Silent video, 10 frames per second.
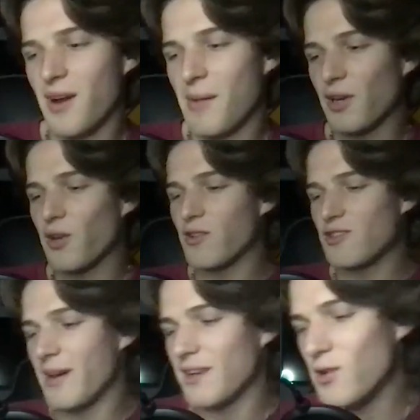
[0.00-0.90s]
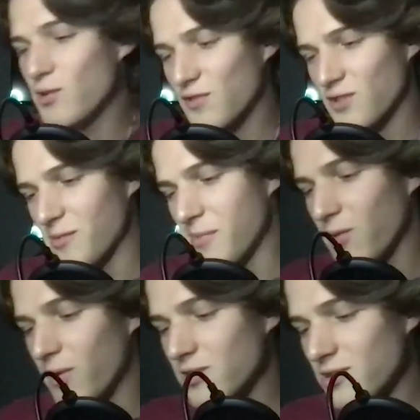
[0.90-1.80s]
I'm gonna go into my notes for some of my
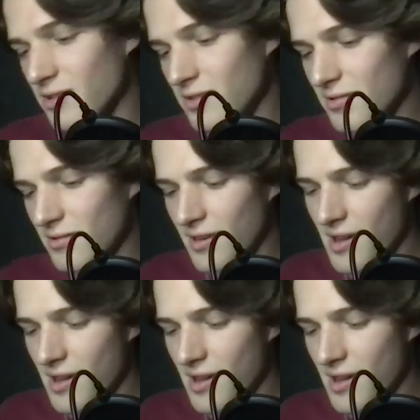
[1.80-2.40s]
questions.